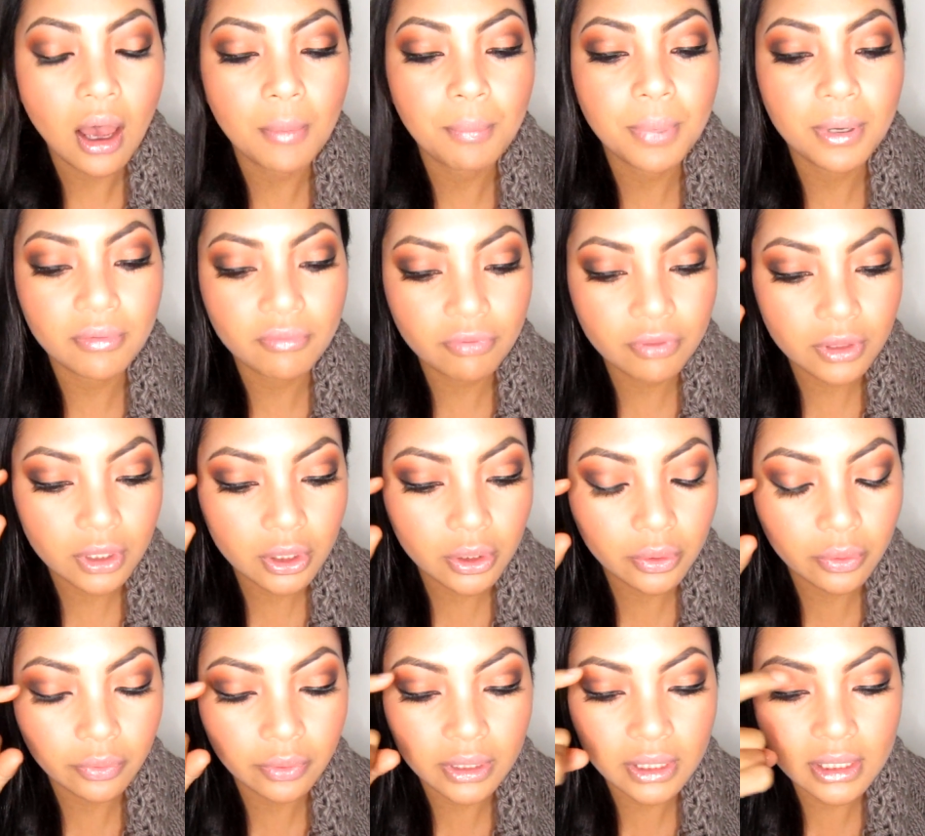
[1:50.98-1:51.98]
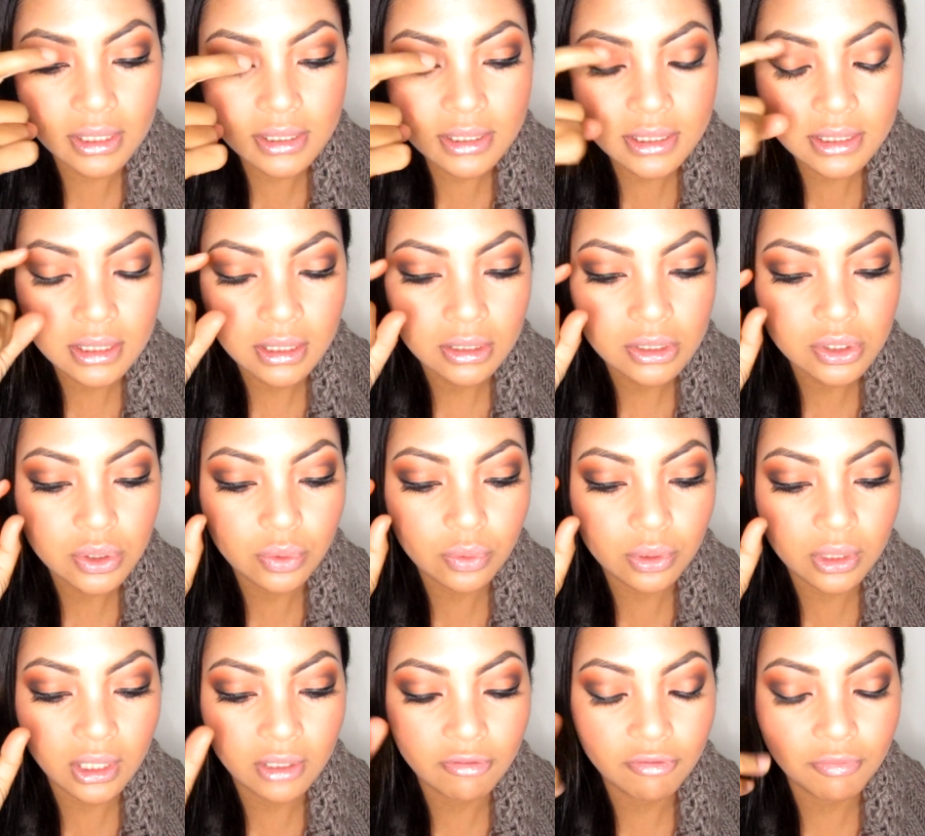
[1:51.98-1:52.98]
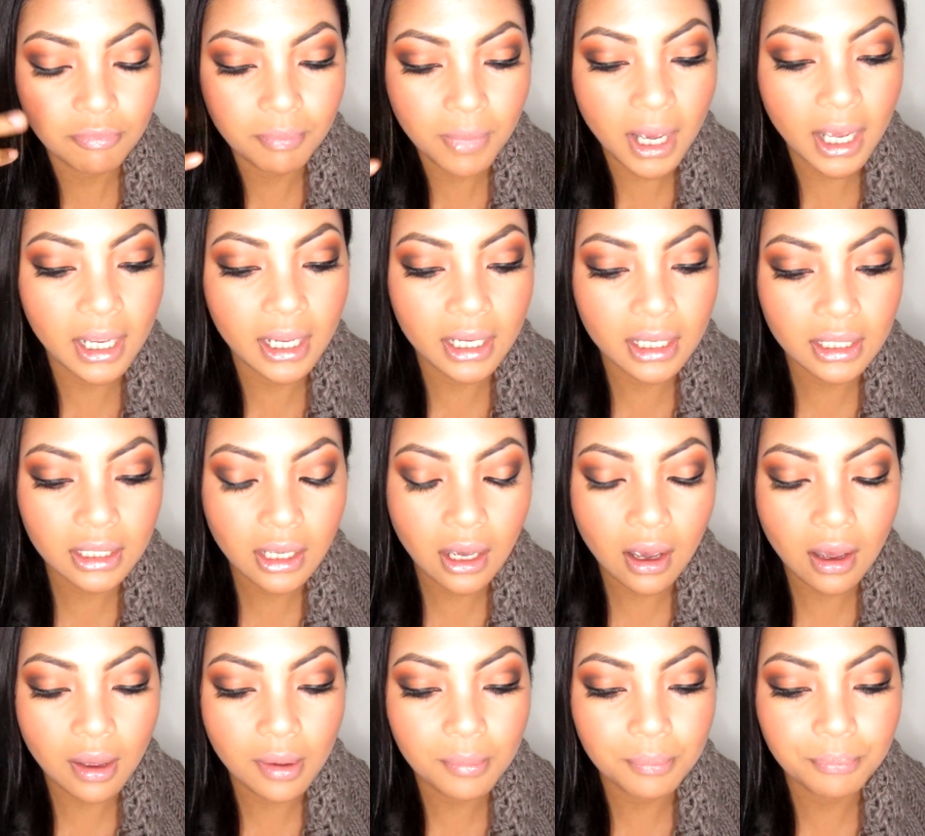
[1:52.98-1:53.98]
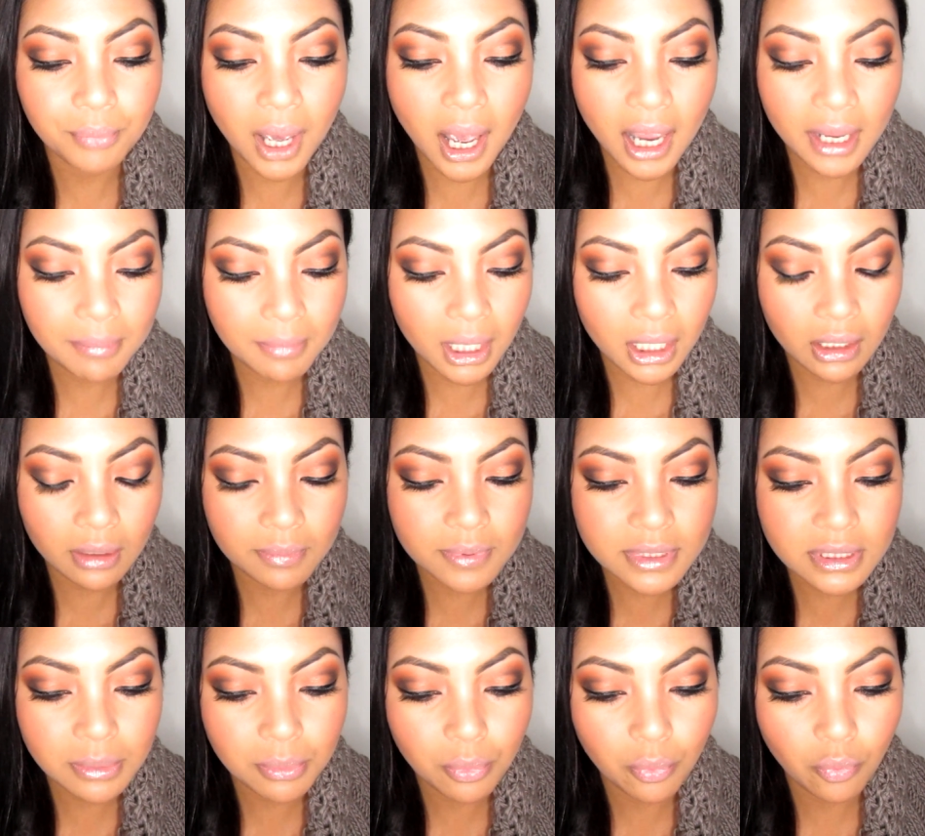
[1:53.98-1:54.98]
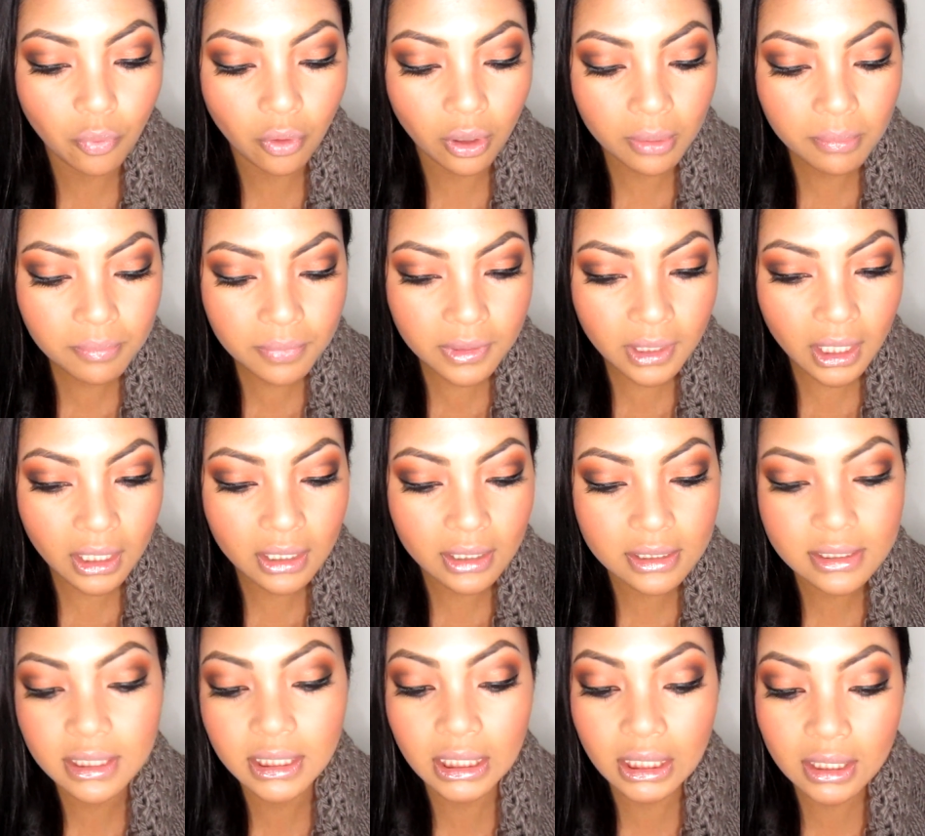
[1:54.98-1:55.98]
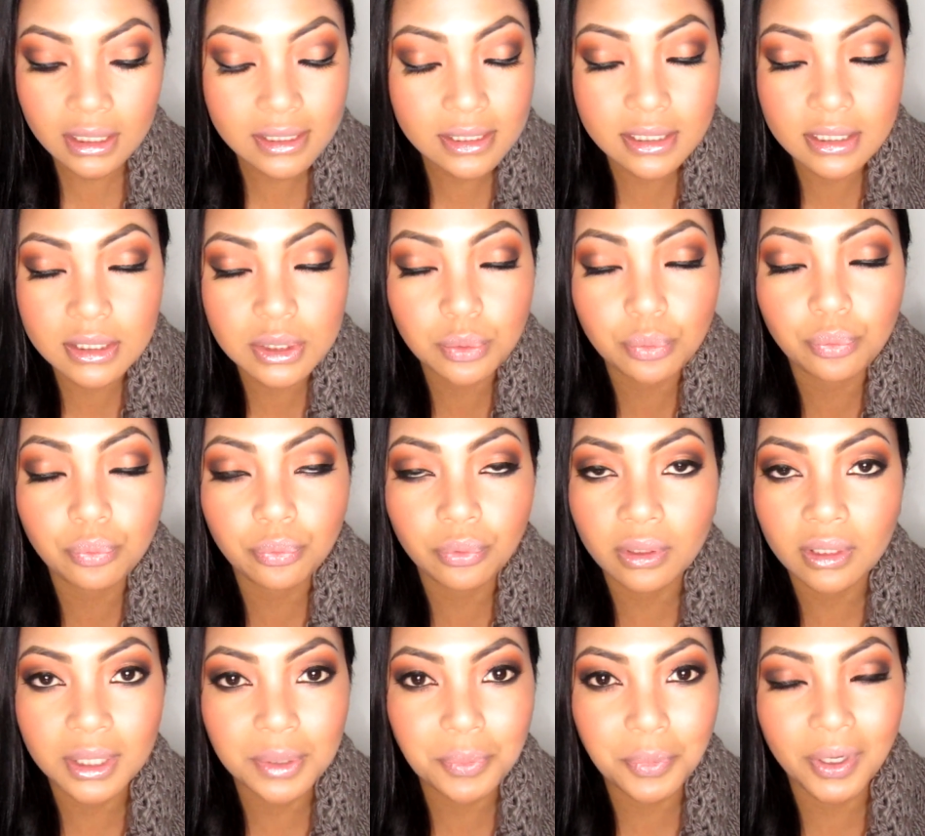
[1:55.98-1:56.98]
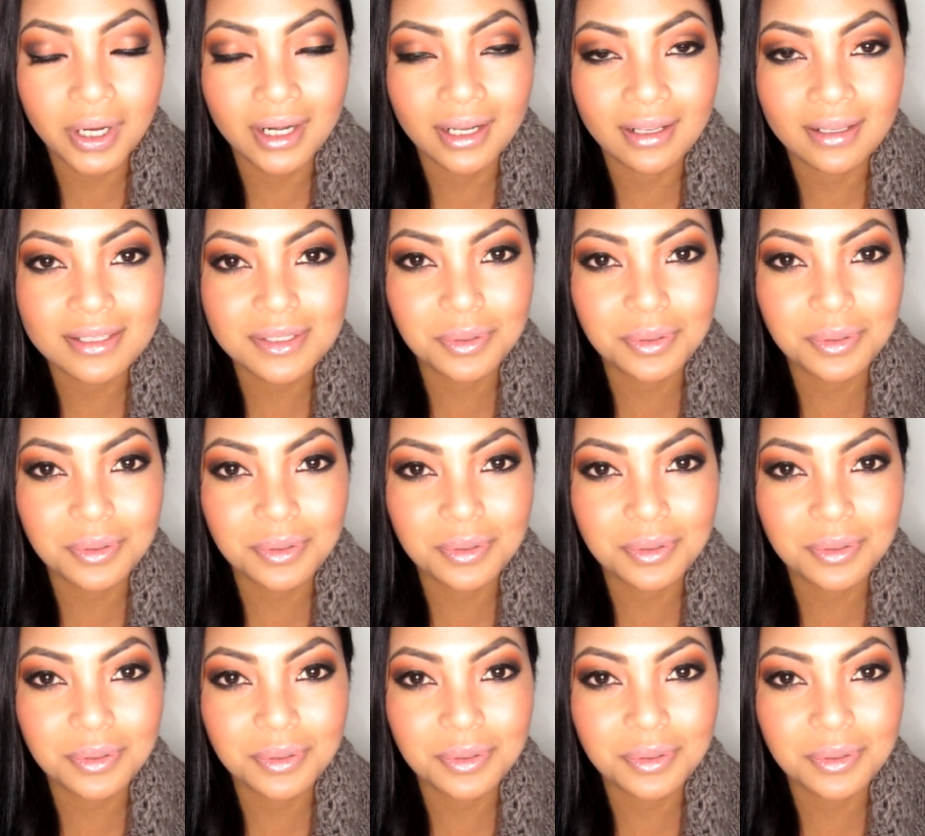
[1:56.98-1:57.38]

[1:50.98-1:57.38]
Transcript: above the crease, to give my um, eye makeup some warmth, and I think it's just really pretty.